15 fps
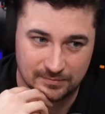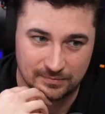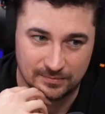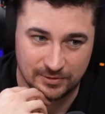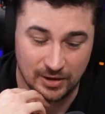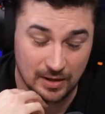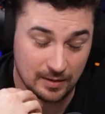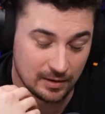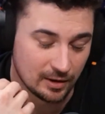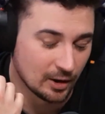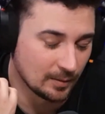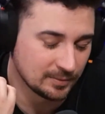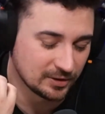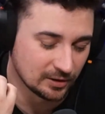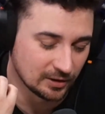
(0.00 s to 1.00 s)
So I don't know.
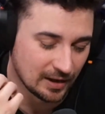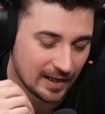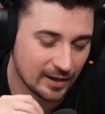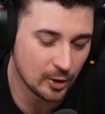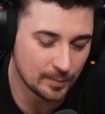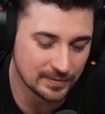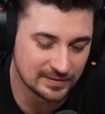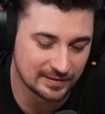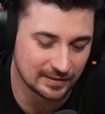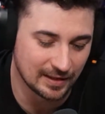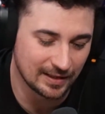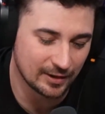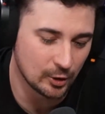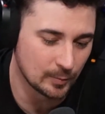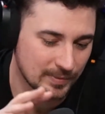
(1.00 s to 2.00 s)
I'm curious. I hope
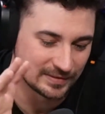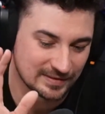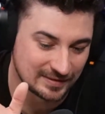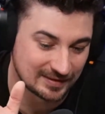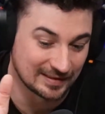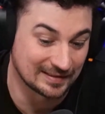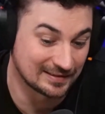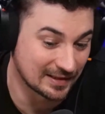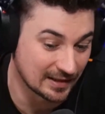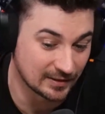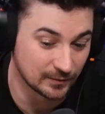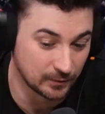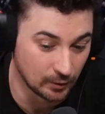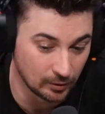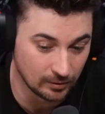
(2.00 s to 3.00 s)
it's
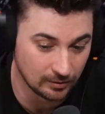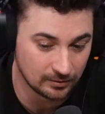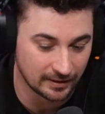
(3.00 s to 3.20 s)
successful.